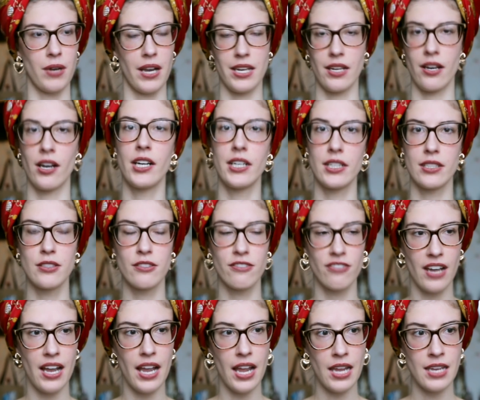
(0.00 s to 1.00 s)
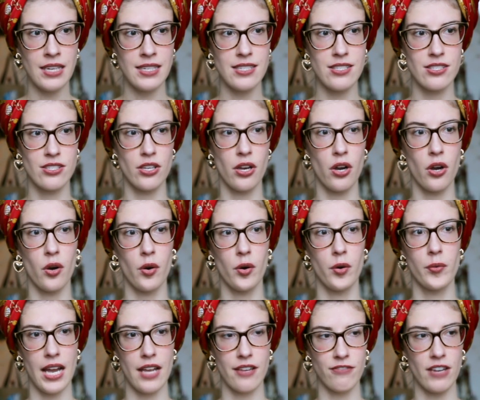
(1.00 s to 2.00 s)
quite hard to find.
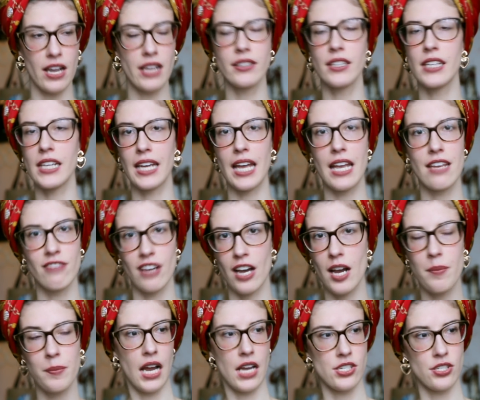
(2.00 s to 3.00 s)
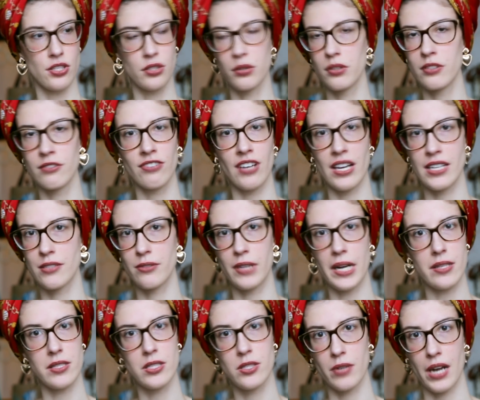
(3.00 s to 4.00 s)
So I finally gave up. I just couldn't find the
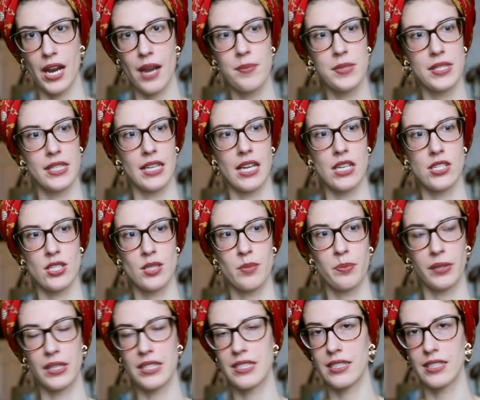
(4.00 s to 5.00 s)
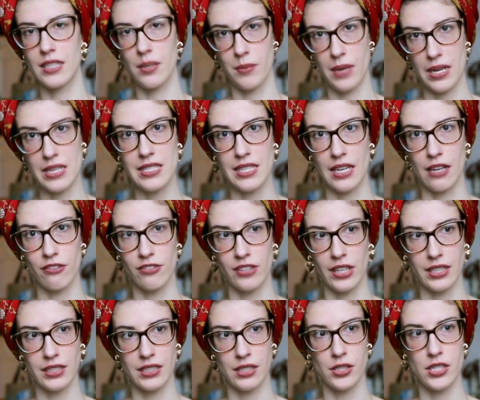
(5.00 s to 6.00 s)
right stripes, and I just printed them myself.
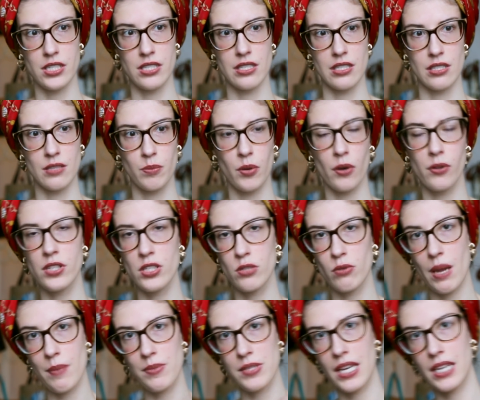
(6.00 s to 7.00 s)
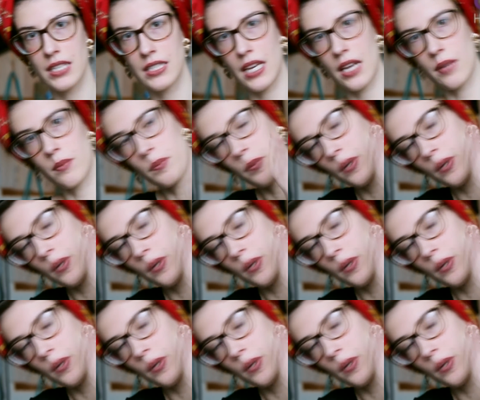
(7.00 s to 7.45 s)
Like, there is this Polish website that